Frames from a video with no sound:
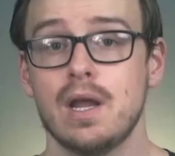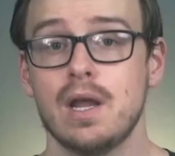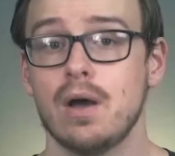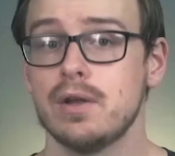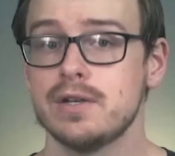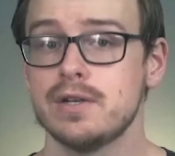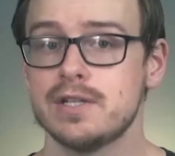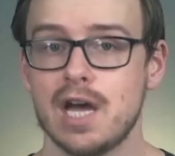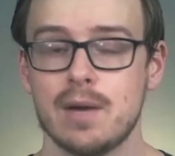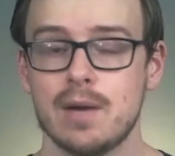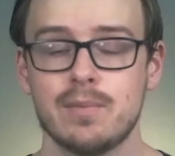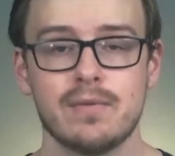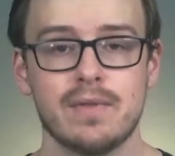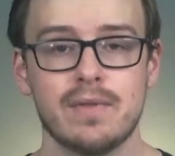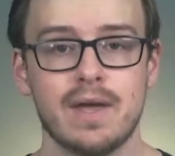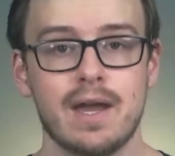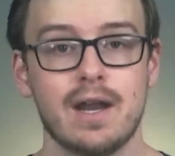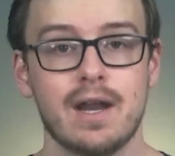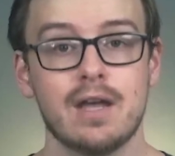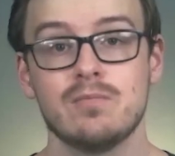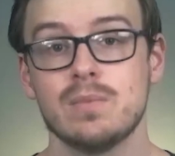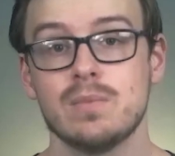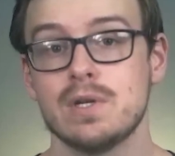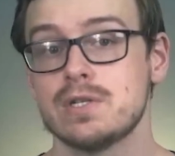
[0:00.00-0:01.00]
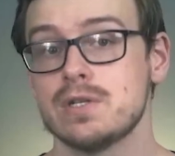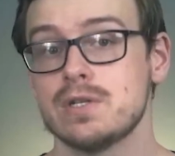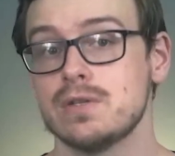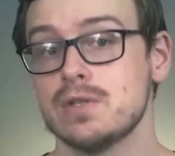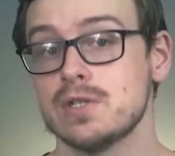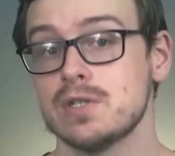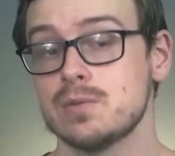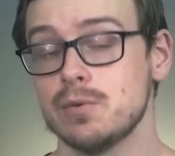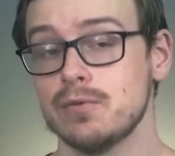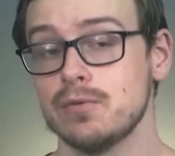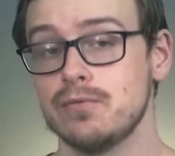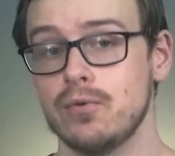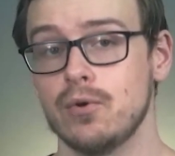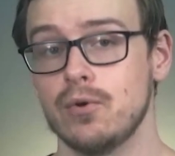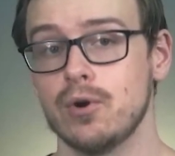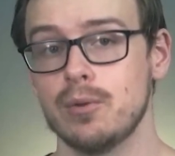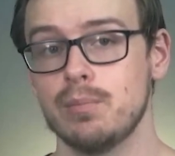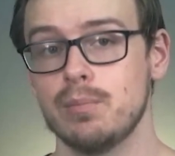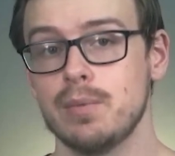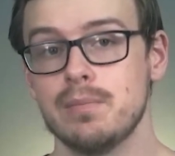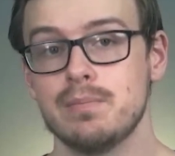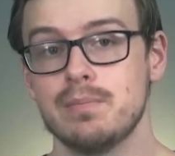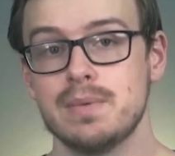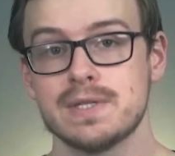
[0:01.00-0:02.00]
Now, on top of that, I've mentioned this before,
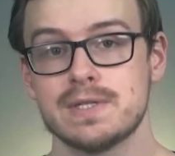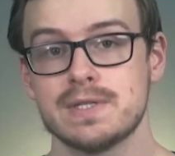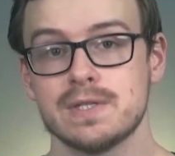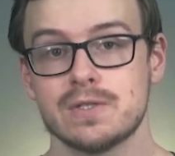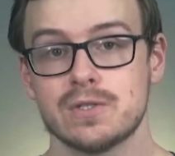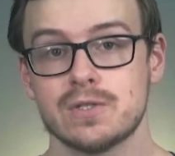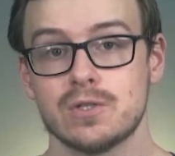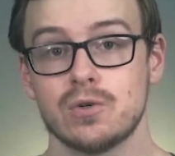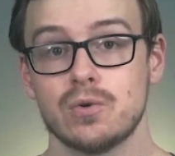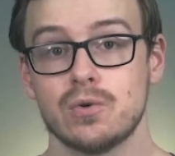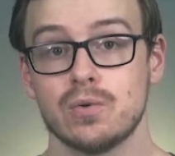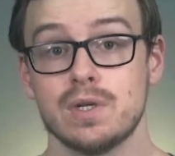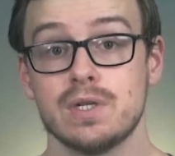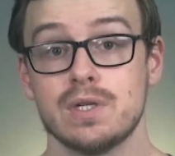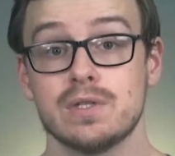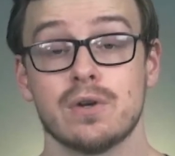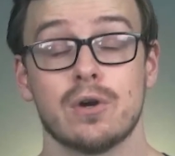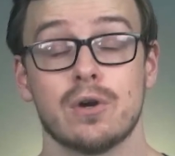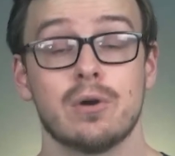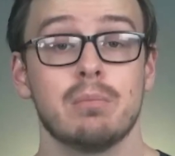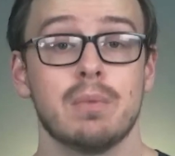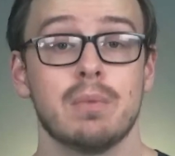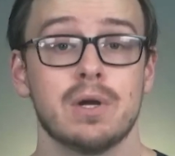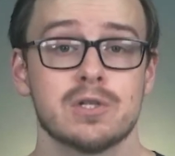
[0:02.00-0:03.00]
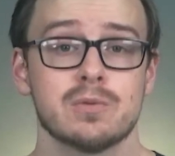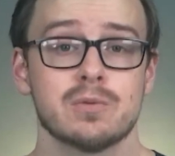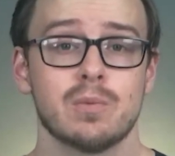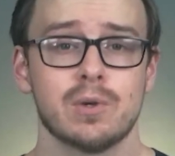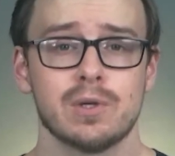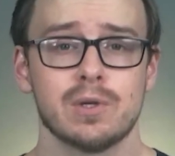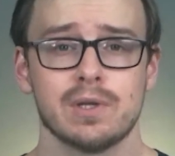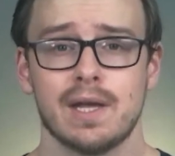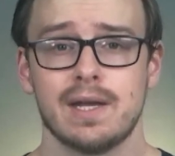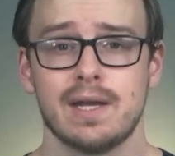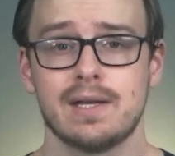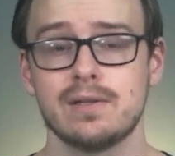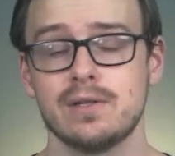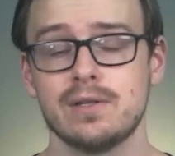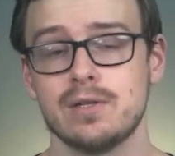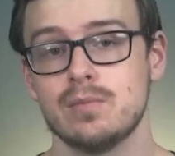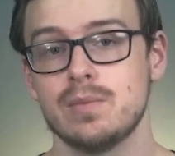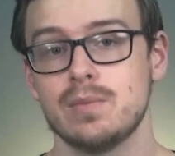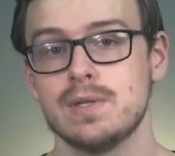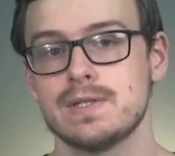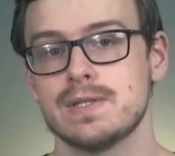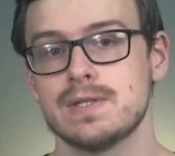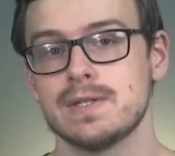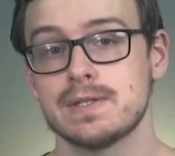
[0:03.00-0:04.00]
but business degrees are much more likely to
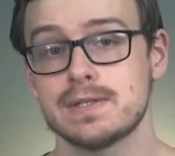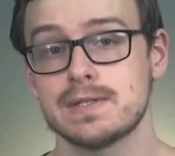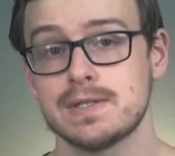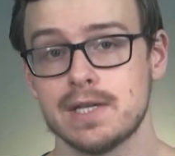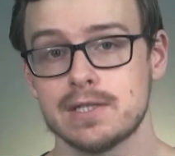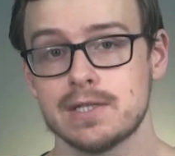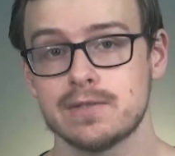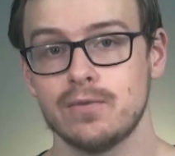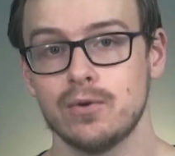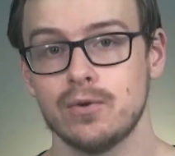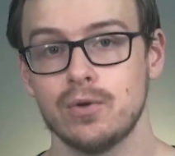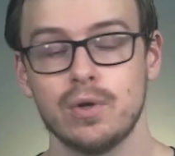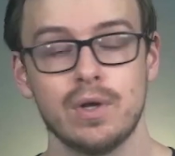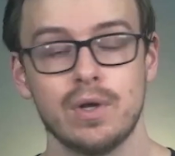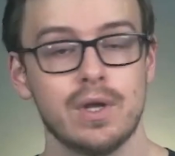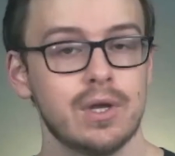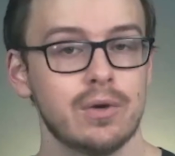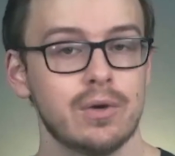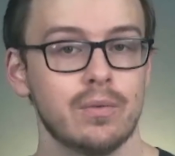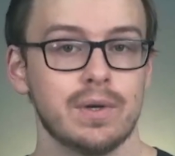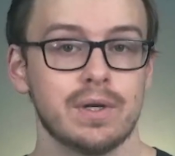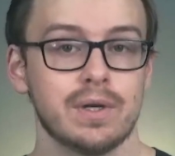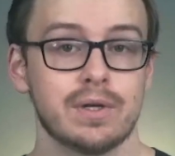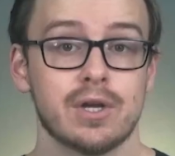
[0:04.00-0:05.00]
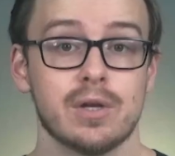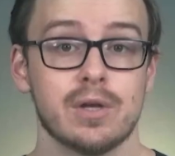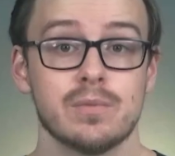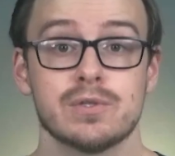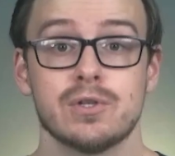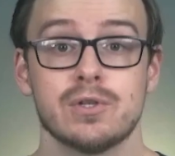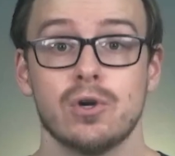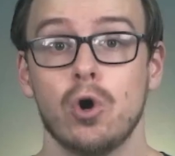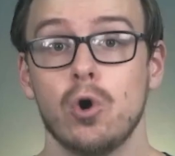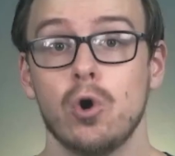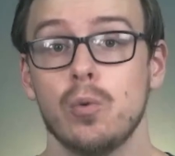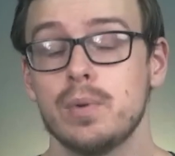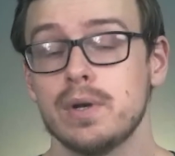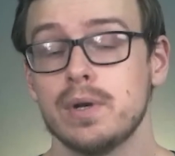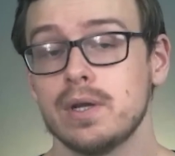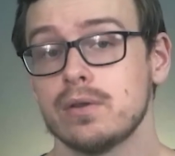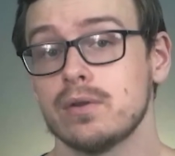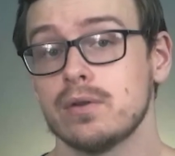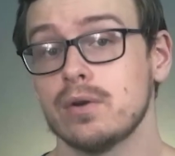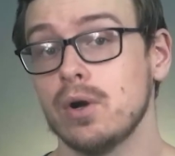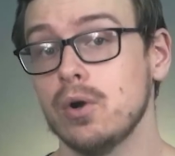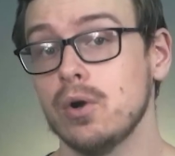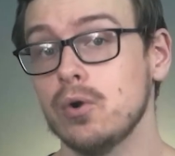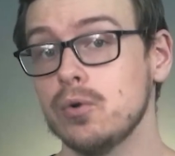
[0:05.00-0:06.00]
be successful when it comes to opening
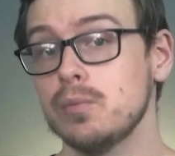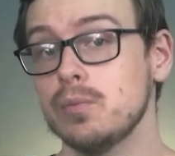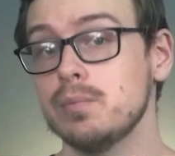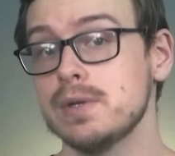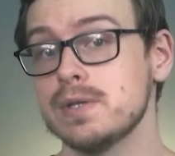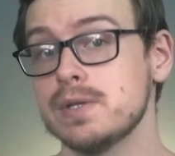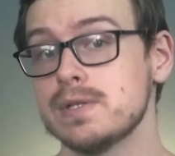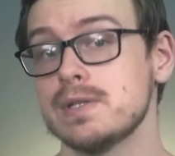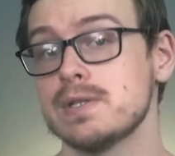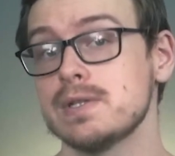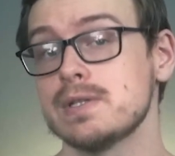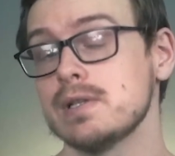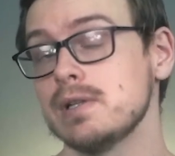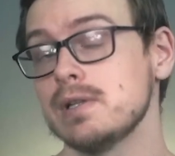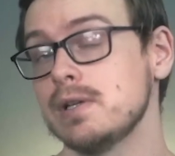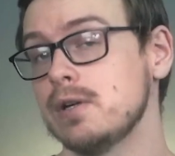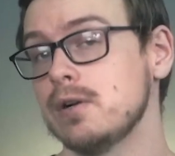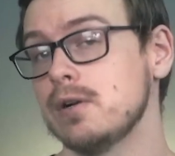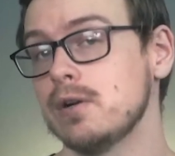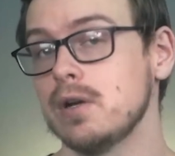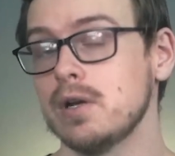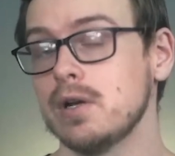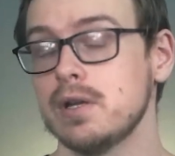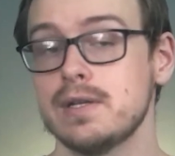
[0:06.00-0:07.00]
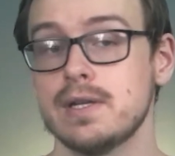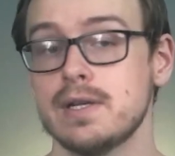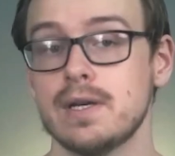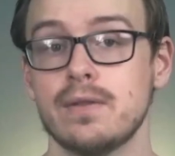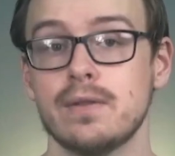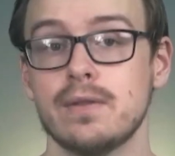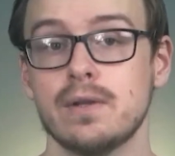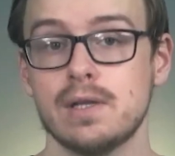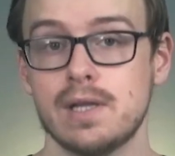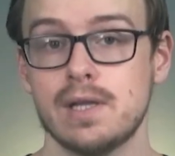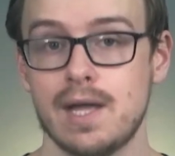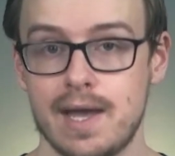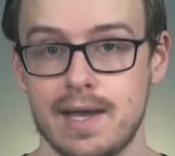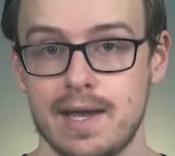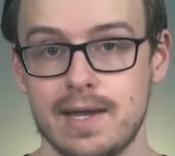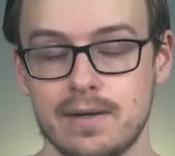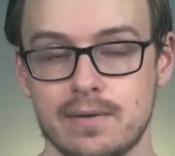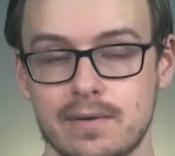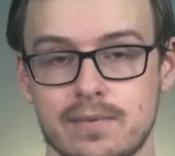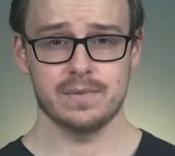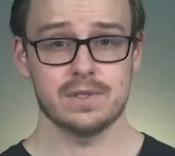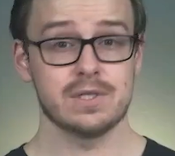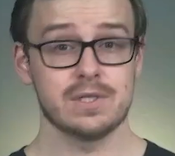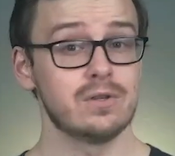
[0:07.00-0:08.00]
their own business later on down the
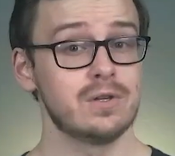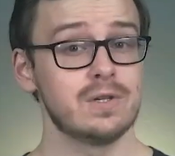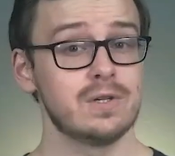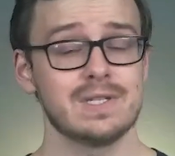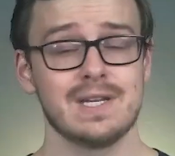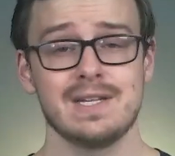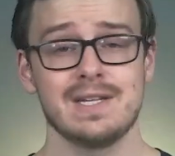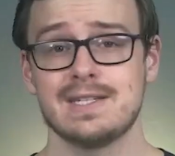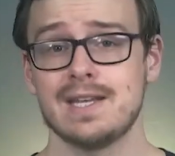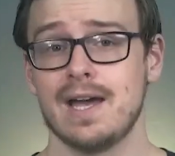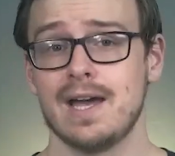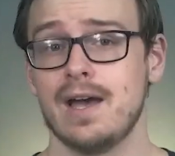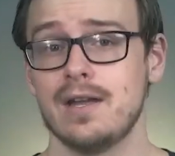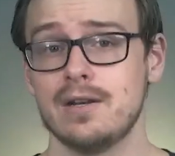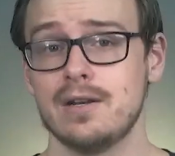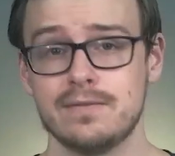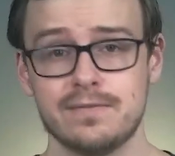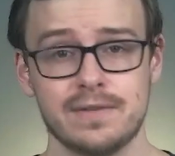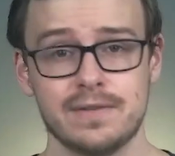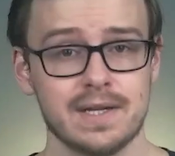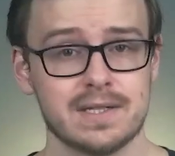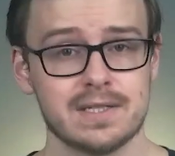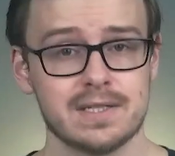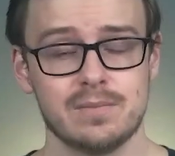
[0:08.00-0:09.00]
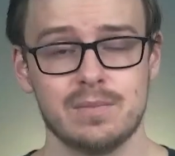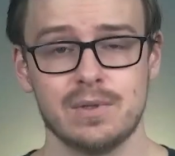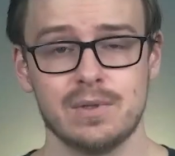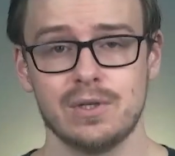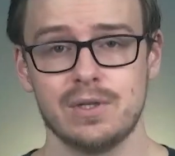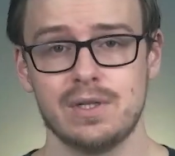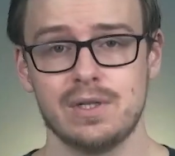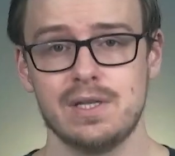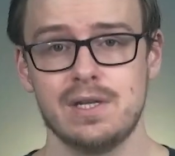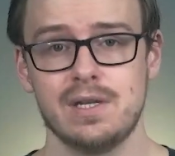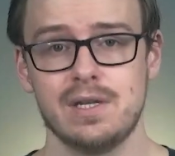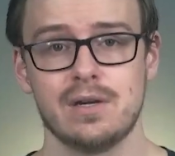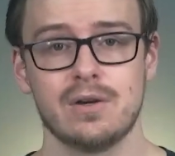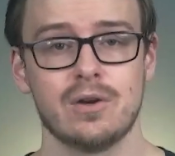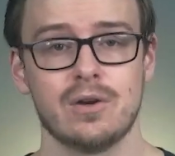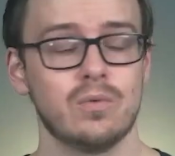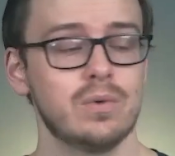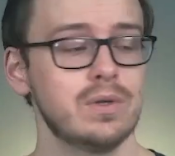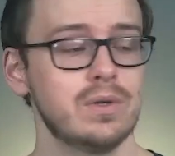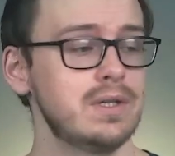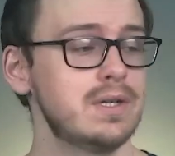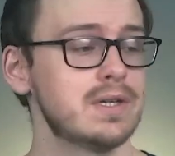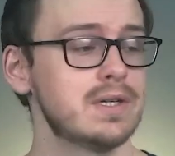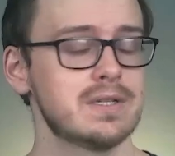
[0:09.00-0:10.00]
line. So there's a ton of flexibility here. It
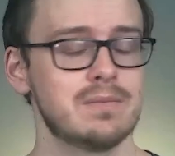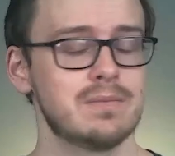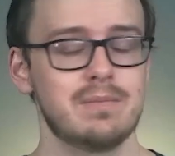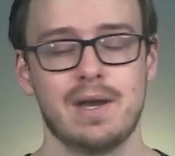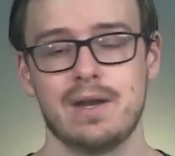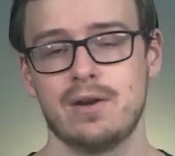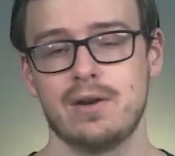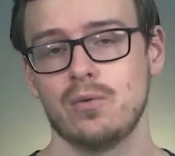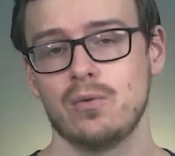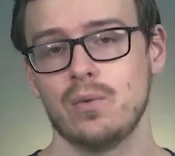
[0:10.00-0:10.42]
really doesn't matter